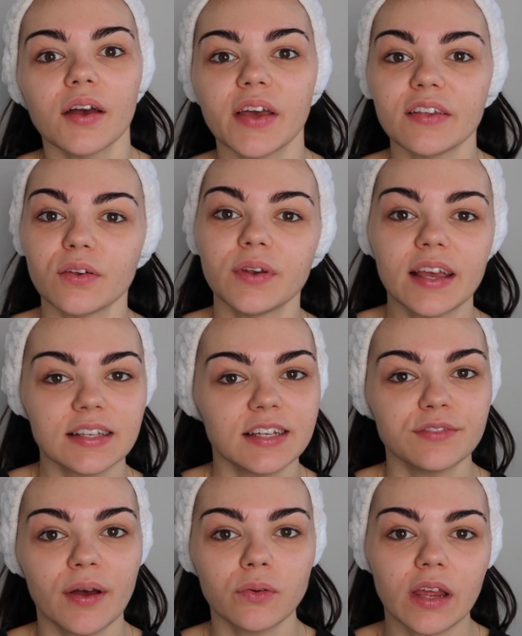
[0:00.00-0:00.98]
Okay, so next
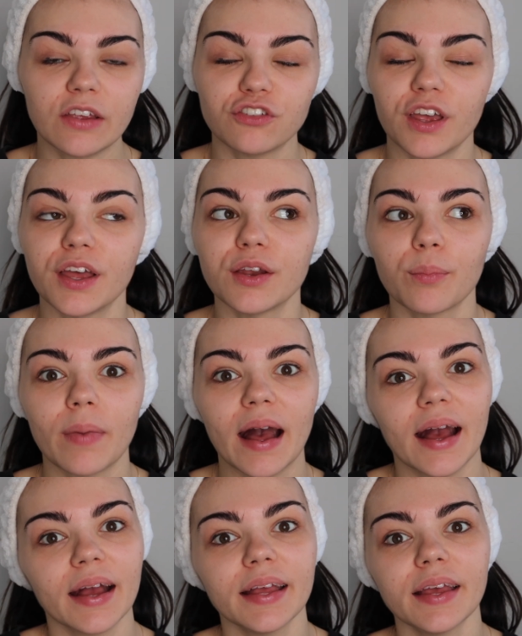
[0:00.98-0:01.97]
is foundation.
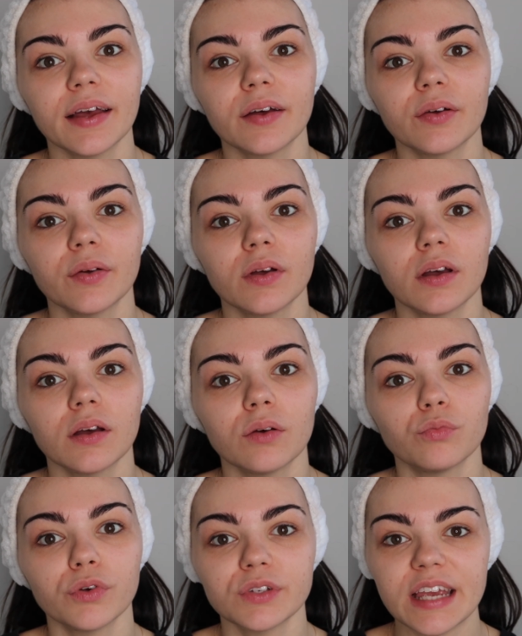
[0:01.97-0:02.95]
My
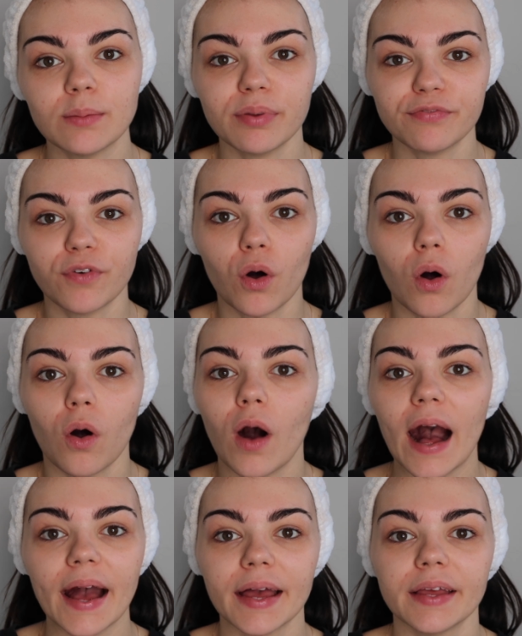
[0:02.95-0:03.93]
routine before,
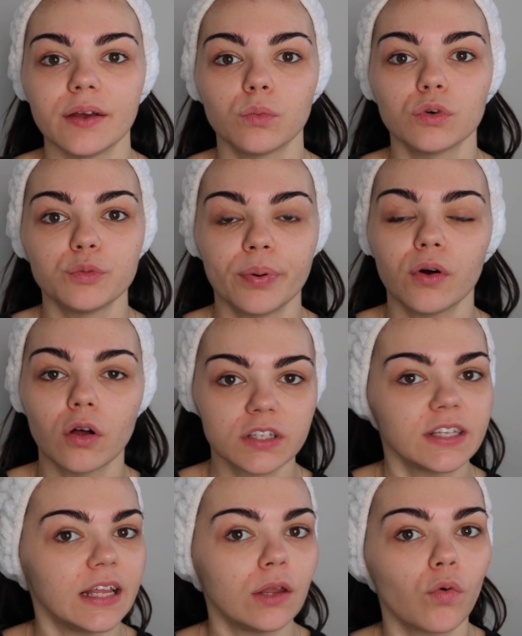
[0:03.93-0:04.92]
I would put
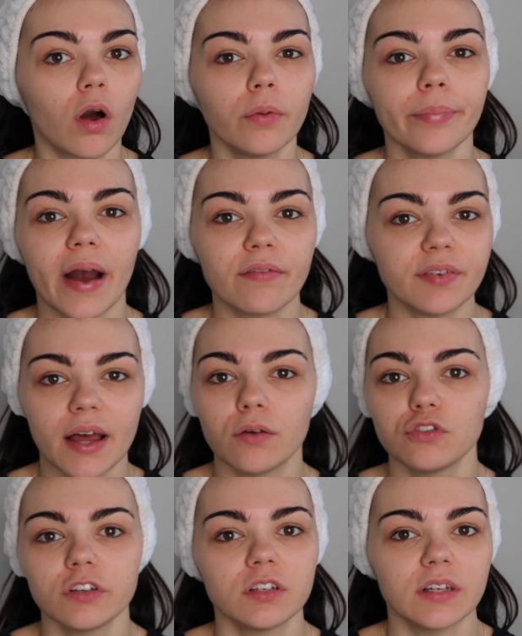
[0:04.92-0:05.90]
concealer on, but I've
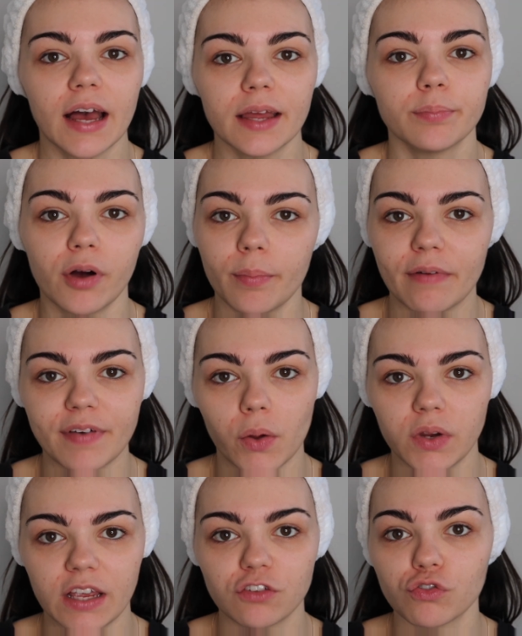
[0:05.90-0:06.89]
now just started putting my
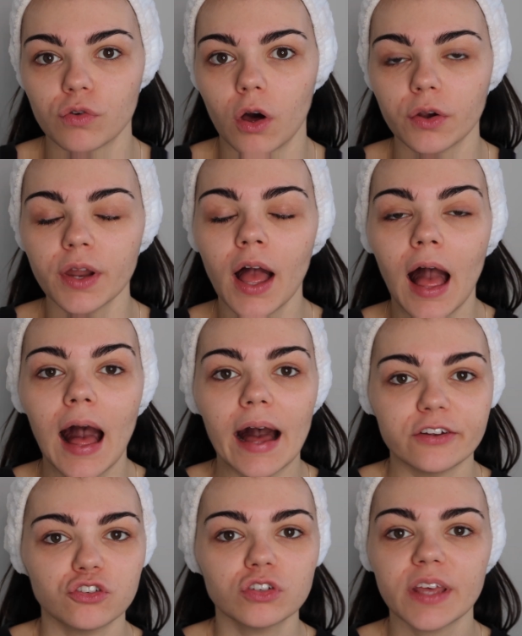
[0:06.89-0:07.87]
foundation on.
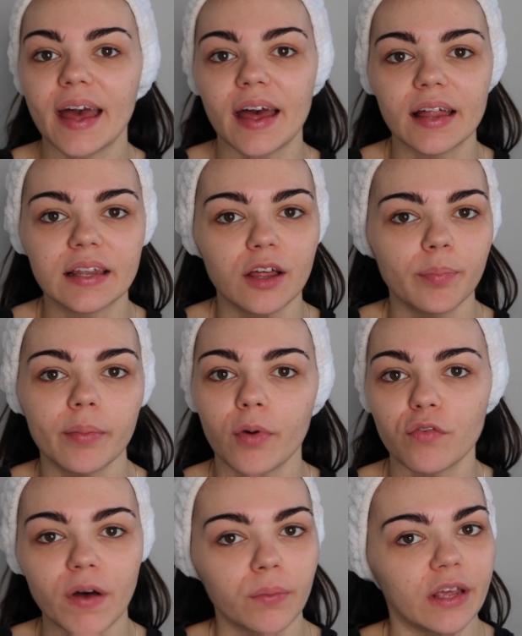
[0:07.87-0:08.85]
I just get a little bit
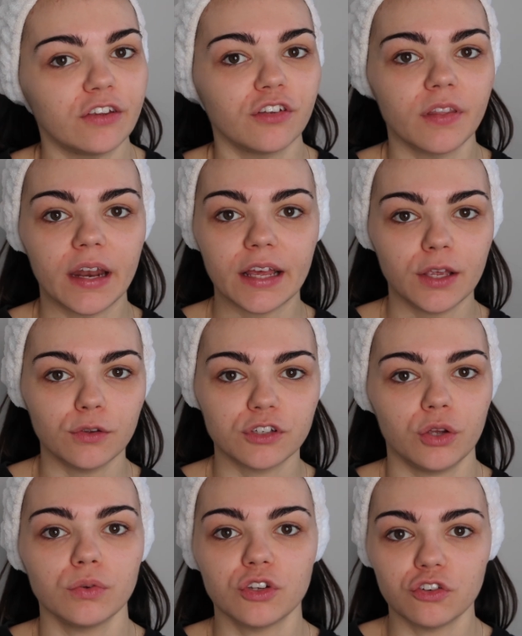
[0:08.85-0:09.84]
more foundation than I used
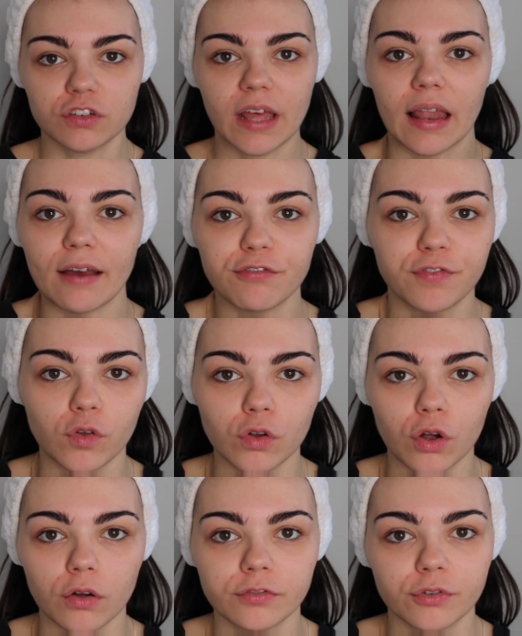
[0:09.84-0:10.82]
to just get like full
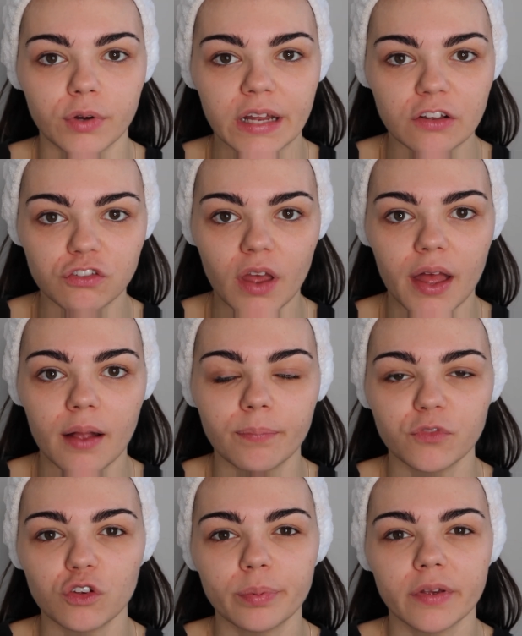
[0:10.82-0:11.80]
coverage,
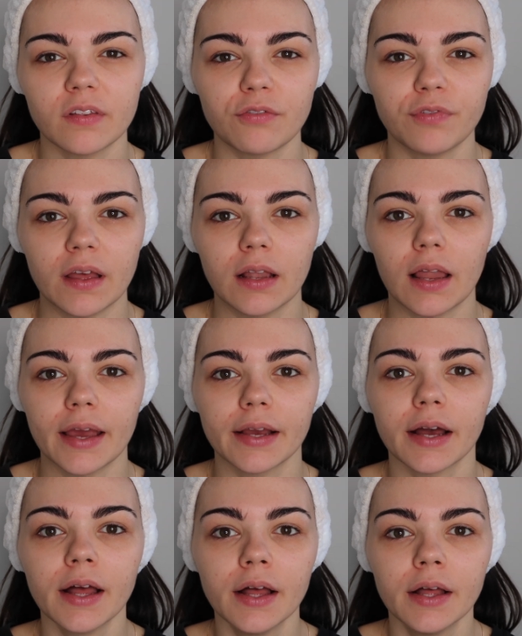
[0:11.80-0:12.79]
just because I feel
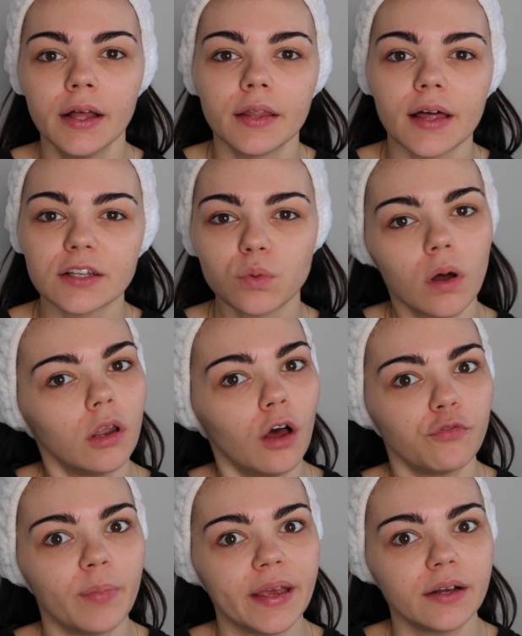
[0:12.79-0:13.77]
like that's what a
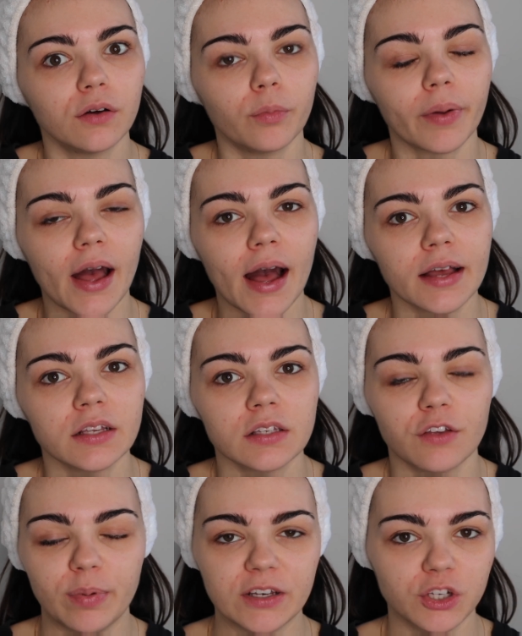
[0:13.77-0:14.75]
lot of makeup artists
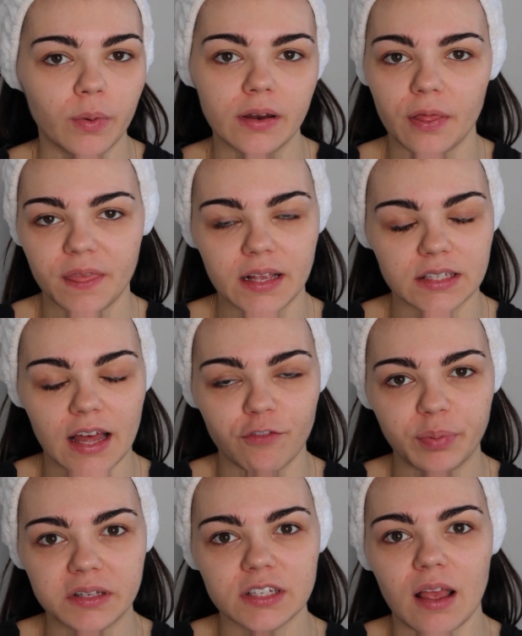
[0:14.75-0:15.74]
have been doing and things that
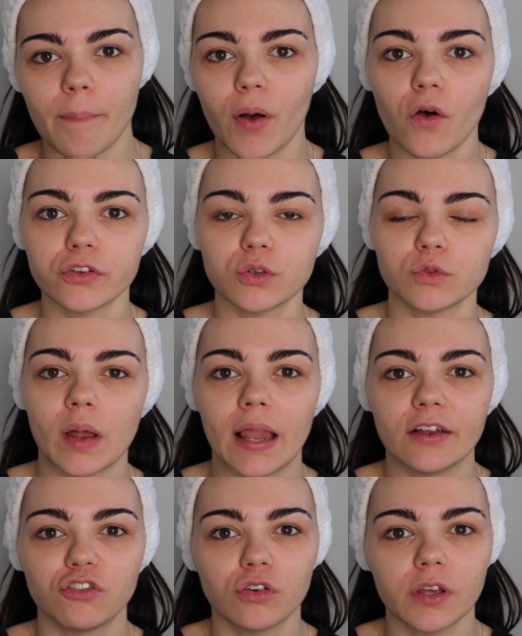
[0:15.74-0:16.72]
I've been seeing. But also as well,
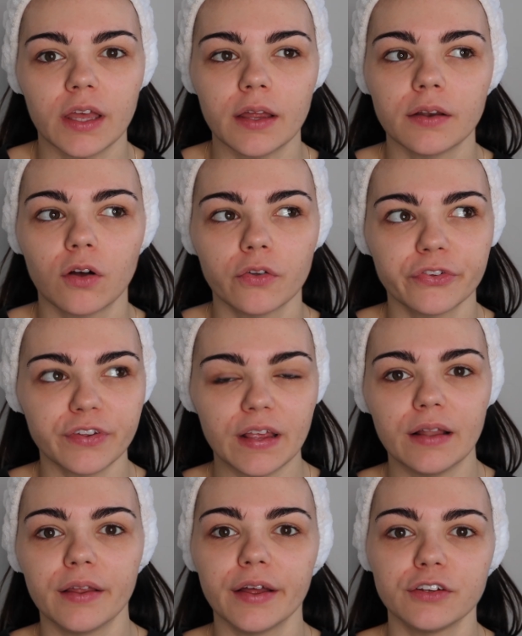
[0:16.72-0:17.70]
like chucking
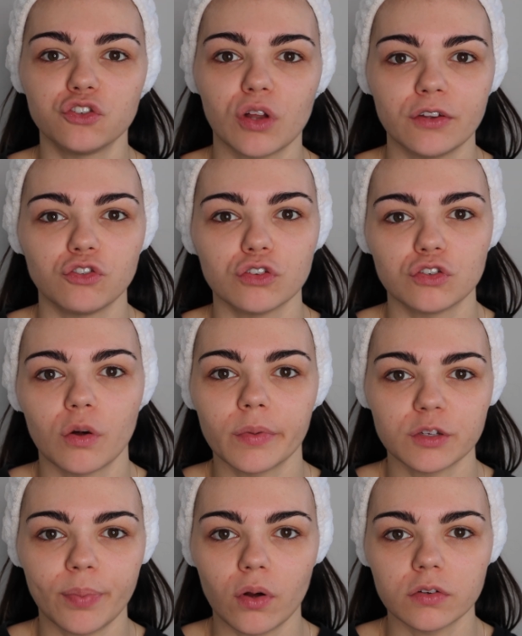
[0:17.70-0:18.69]
concealer like just on
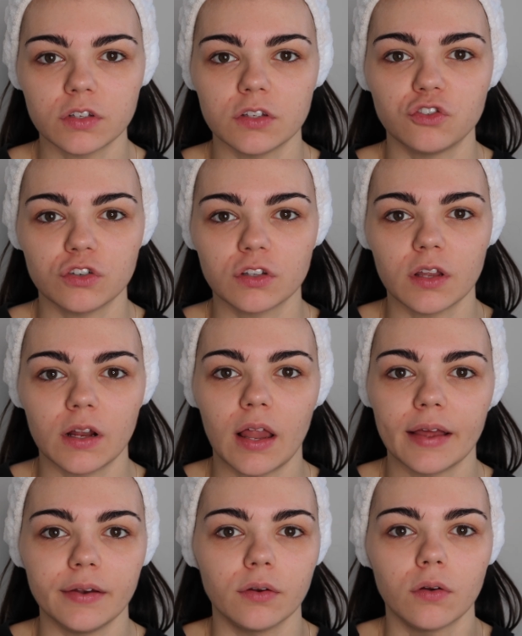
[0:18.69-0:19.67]
my spots is just gonna
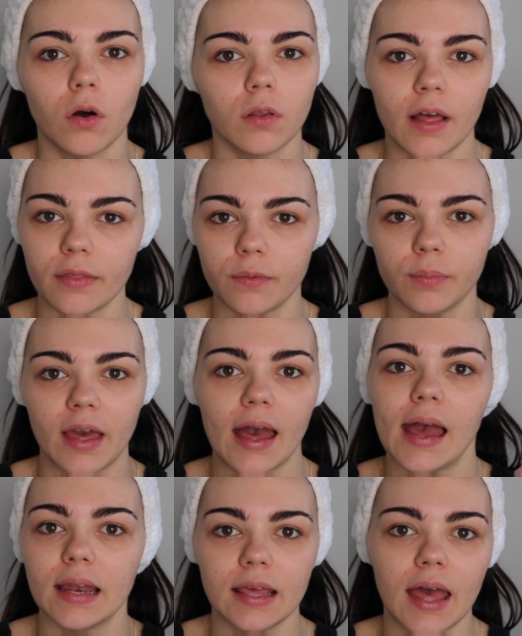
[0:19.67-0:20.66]
like not let them
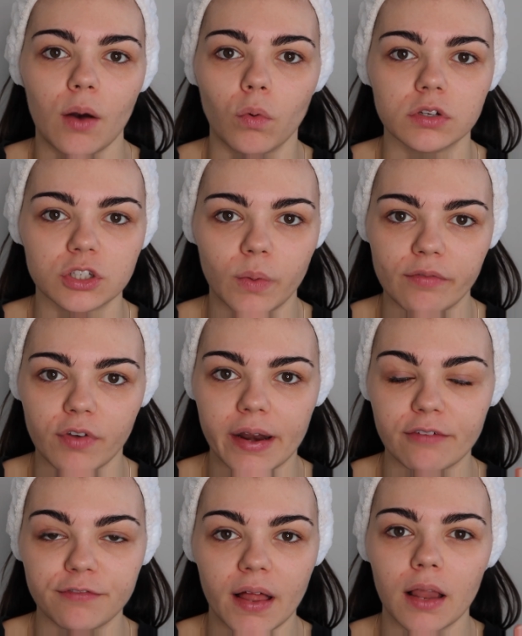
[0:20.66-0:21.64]
get any air whatsoever,
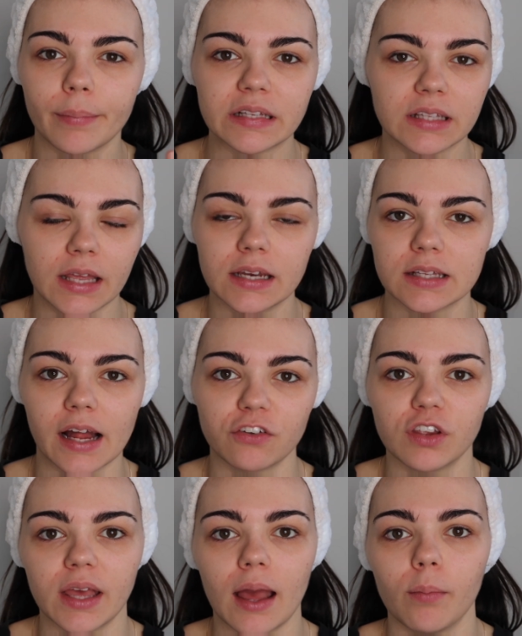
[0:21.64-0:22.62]
and I felt like my skin is
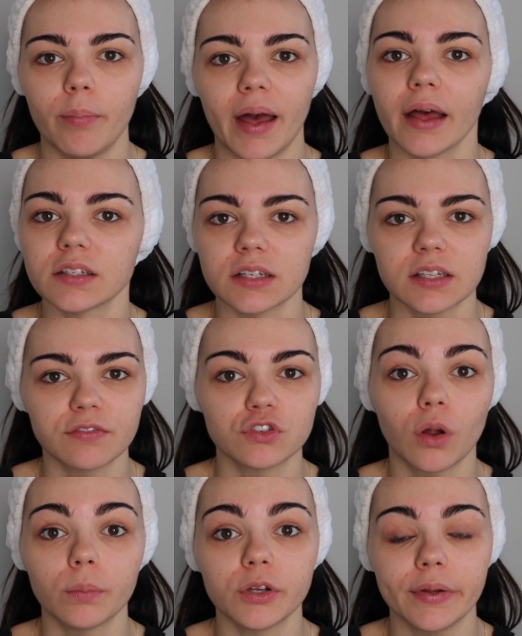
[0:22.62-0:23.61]
actually getting better since I've
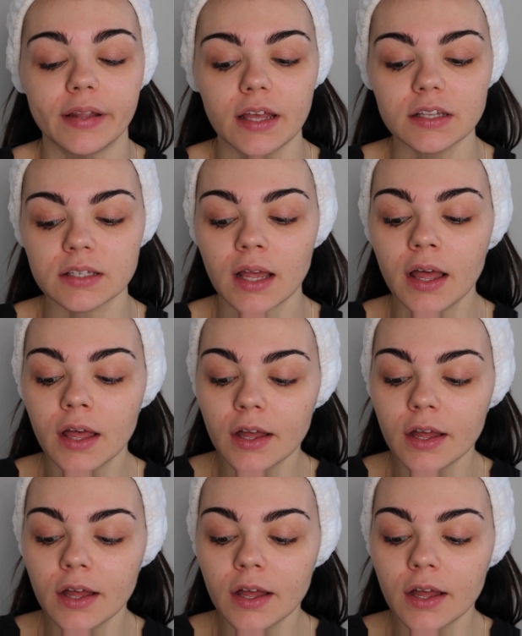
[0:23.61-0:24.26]
stopped doing this.